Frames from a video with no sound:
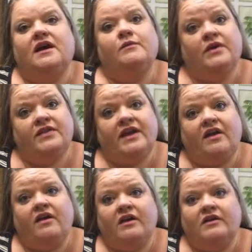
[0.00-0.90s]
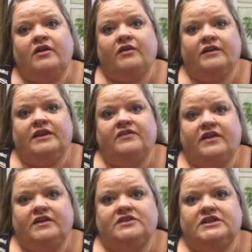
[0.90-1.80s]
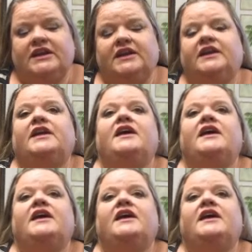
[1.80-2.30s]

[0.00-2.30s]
where they are currently functioning,